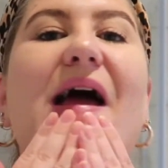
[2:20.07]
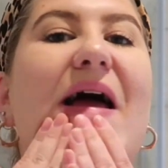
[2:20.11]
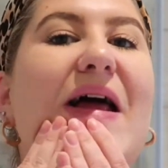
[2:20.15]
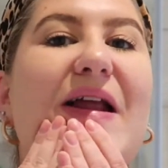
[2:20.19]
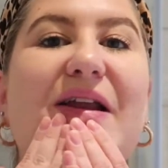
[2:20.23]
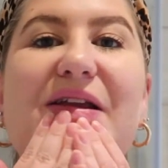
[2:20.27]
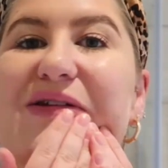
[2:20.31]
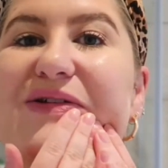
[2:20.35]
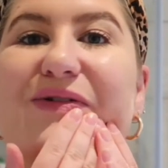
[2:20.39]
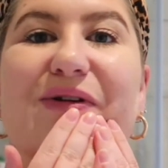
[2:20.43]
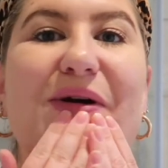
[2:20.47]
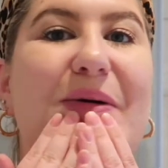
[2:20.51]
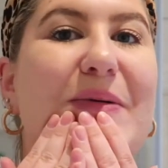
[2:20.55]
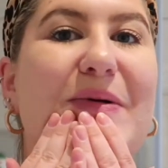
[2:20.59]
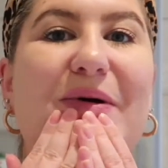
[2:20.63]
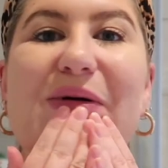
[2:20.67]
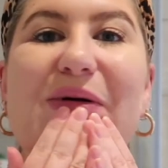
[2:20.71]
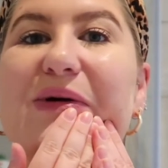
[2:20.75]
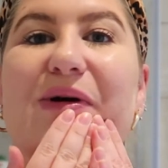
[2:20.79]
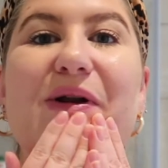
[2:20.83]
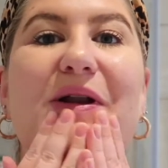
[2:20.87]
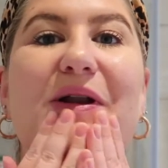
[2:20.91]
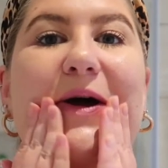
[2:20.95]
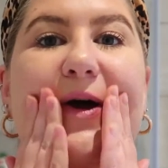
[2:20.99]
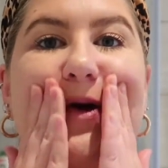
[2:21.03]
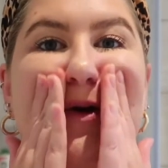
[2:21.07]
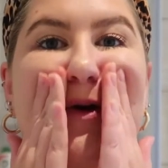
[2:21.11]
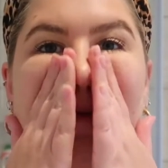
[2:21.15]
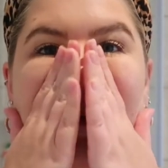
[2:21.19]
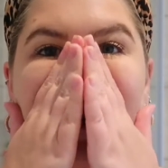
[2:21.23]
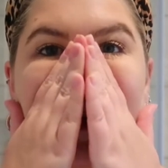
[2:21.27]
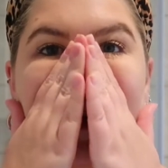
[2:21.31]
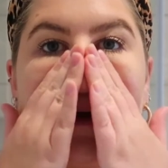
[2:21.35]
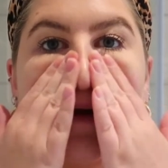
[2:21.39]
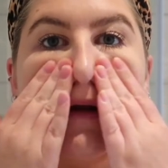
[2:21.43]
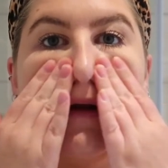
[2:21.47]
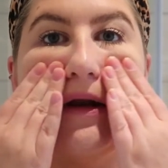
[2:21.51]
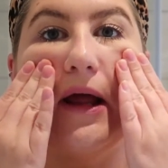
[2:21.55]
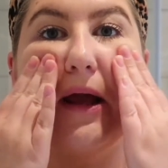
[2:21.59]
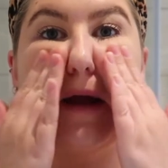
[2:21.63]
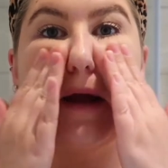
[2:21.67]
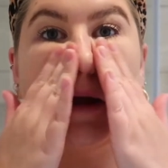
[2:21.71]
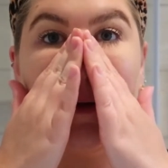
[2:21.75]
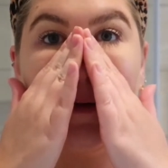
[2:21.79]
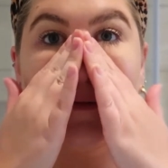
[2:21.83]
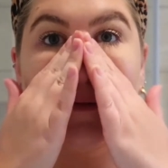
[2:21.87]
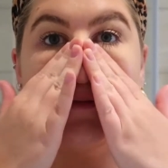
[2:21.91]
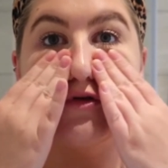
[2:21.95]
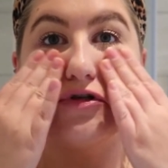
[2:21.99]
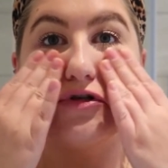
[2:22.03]
just rub it all over, like
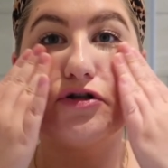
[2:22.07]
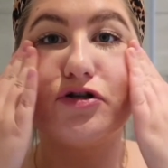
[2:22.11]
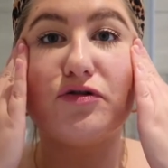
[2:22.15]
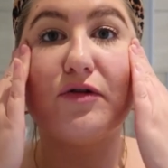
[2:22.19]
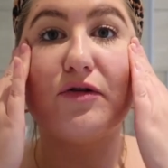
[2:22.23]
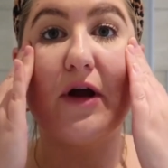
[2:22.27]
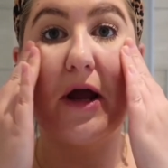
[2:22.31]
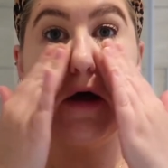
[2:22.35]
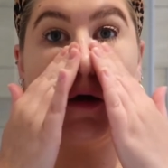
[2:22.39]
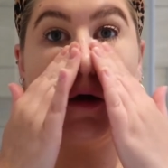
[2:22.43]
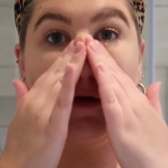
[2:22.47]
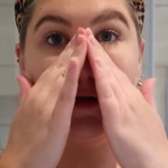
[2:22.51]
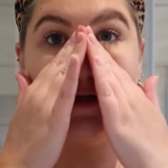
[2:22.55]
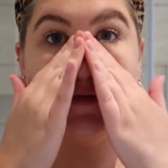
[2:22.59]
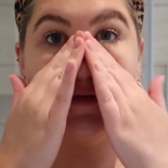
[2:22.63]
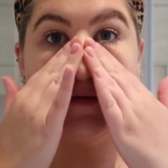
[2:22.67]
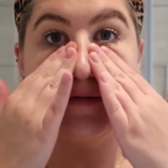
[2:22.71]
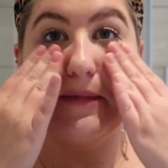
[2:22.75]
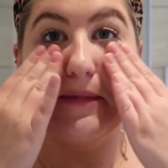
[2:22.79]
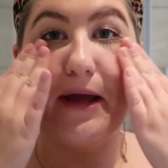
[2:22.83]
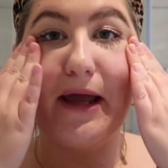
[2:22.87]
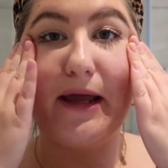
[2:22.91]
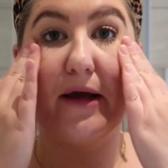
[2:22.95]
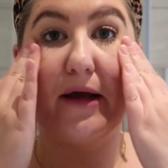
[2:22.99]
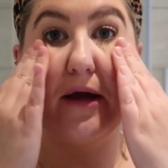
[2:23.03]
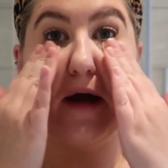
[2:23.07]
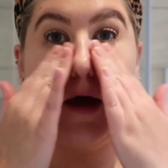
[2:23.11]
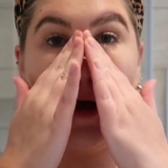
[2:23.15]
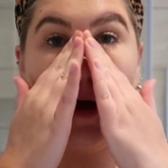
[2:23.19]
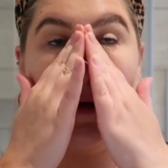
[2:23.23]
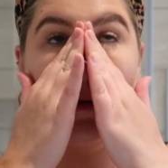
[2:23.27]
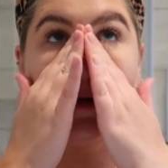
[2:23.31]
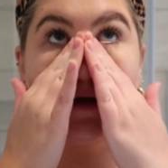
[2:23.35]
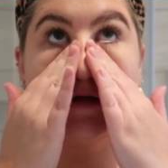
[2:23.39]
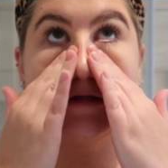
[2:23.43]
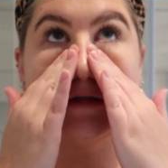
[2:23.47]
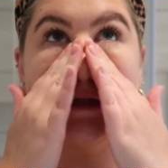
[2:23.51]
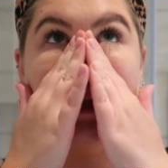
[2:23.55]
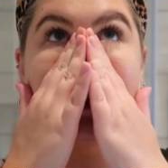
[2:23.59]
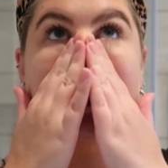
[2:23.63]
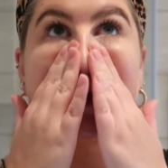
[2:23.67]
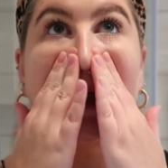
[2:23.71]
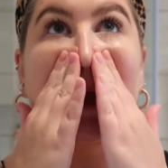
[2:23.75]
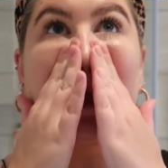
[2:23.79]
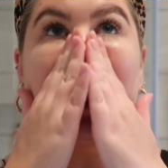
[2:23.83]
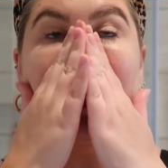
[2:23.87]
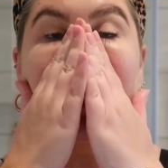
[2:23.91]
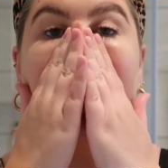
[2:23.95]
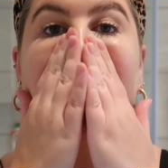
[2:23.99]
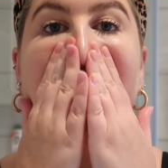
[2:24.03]
straight onto my makeup, because it
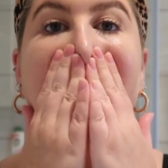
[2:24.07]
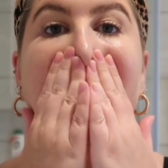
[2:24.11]
does